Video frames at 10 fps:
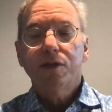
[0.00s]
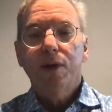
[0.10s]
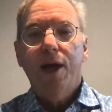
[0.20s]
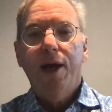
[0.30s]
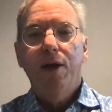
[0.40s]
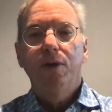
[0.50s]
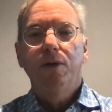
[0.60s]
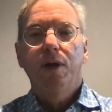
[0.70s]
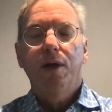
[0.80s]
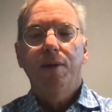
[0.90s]
also
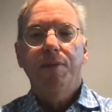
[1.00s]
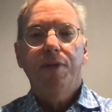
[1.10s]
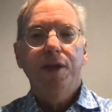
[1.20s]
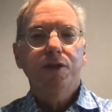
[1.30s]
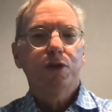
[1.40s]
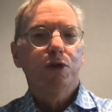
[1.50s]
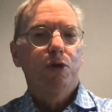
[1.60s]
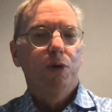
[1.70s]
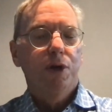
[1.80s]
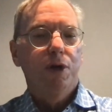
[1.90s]
how things that are
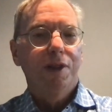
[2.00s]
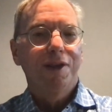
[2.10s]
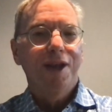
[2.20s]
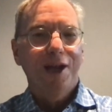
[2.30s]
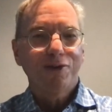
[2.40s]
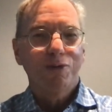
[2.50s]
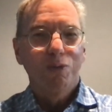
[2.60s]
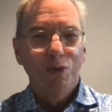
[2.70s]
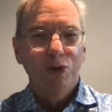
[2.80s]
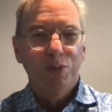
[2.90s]
going on in the
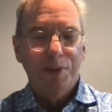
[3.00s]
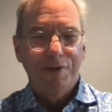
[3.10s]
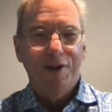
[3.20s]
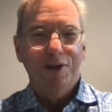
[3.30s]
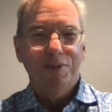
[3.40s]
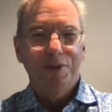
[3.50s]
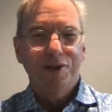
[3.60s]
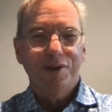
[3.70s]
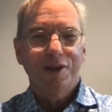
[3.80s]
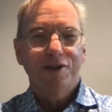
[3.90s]
natural world will be followed,
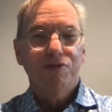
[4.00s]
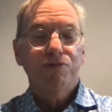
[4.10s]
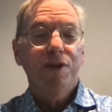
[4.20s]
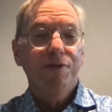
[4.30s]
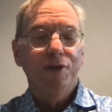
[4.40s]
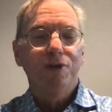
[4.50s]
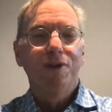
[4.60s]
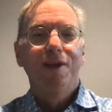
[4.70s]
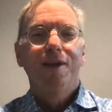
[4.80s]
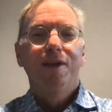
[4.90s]
because
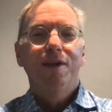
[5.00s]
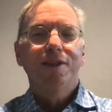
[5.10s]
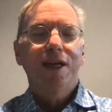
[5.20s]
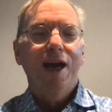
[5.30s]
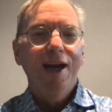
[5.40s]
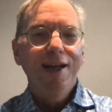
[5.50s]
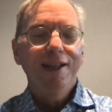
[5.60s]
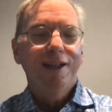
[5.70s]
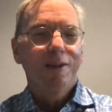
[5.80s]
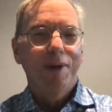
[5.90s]
trivial,
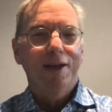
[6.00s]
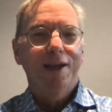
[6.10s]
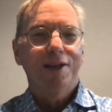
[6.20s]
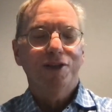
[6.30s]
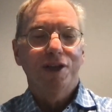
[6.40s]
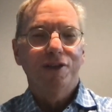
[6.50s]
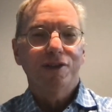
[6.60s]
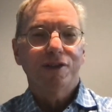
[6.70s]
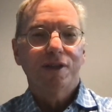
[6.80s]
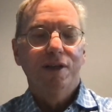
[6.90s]
tiny little magnetic
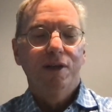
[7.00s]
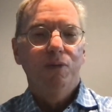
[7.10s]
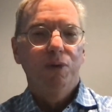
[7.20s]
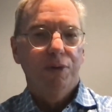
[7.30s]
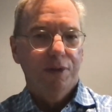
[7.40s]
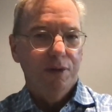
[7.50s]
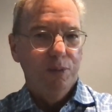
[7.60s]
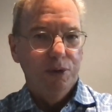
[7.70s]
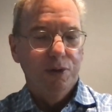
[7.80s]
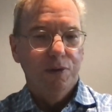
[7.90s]
changes will
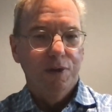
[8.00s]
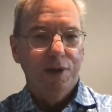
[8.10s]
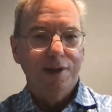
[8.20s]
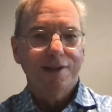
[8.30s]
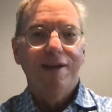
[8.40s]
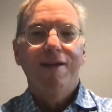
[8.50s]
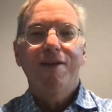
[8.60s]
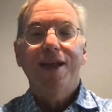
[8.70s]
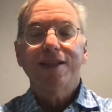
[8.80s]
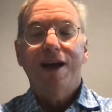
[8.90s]
do things.
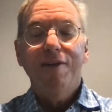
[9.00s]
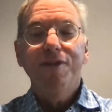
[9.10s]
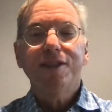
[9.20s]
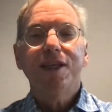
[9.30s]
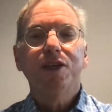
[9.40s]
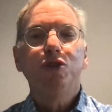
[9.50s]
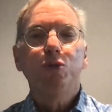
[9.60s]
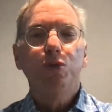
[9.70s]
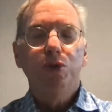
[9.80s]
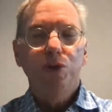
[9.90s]
Obviously, a
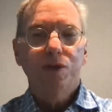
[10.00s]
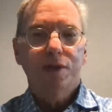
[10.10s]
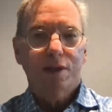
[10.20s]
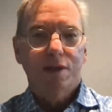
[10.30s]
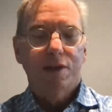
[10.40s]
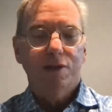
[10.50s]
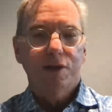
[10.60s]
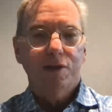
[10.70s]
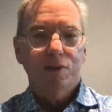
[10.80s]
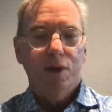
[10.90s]
dual use technology
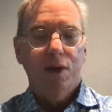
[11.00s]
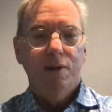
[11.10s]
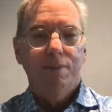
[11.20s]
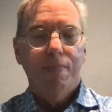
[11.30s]
as well.